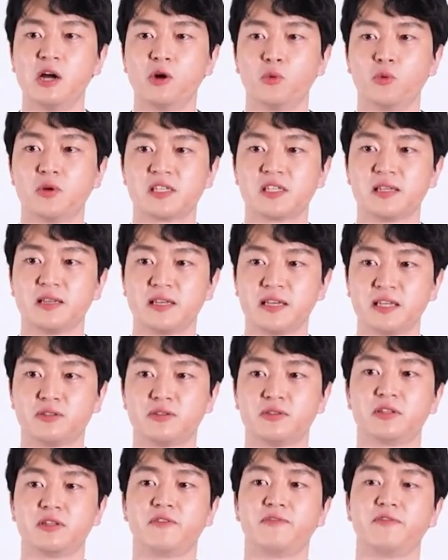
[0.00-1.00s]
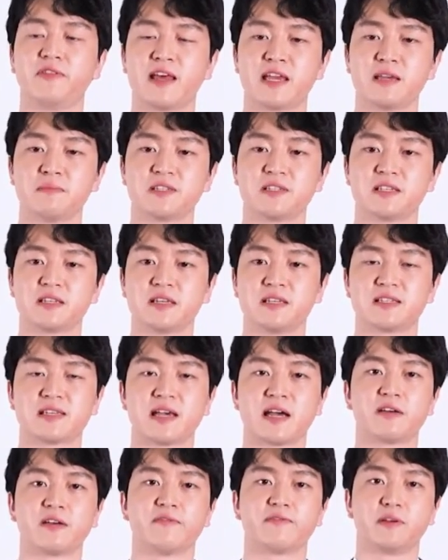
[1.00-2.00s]
which lead to the flames
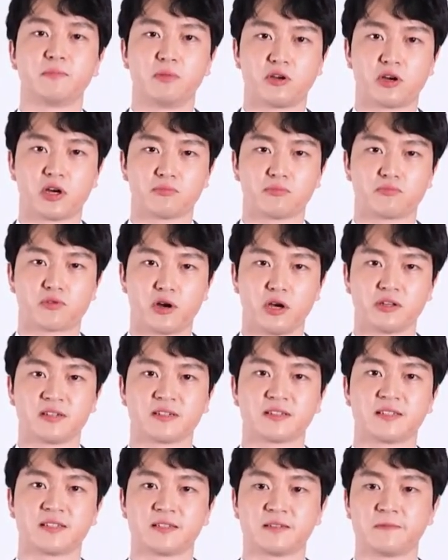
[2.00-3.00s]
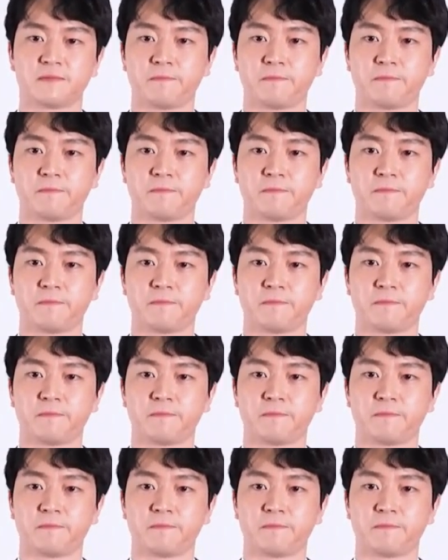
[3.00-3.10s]
inside of the product.